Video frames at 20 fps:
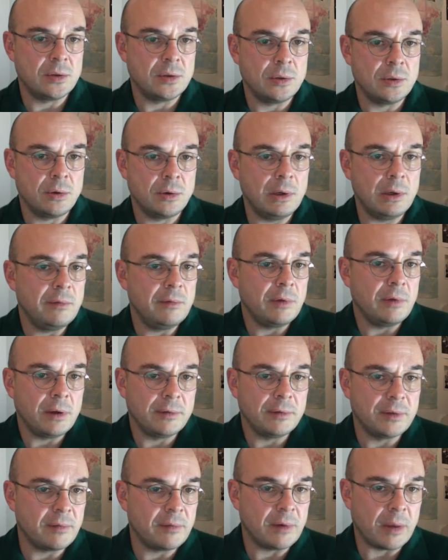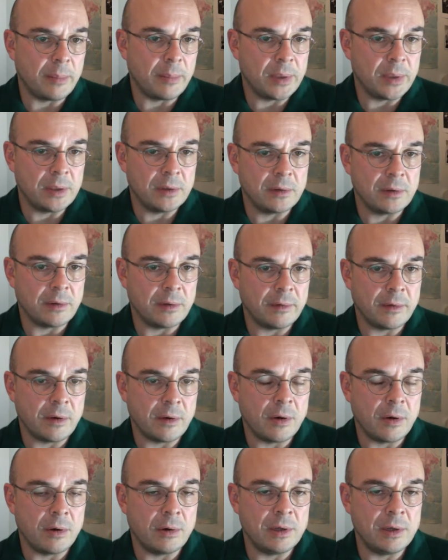level of development
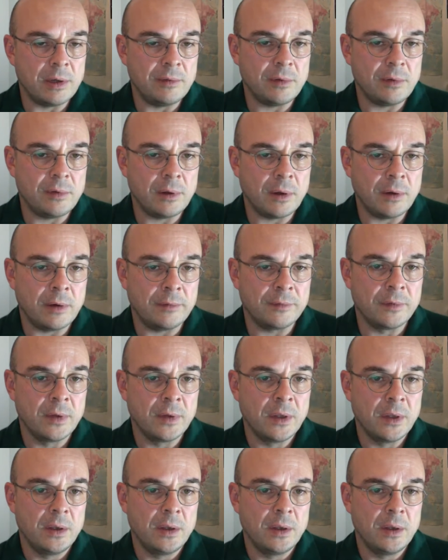or level of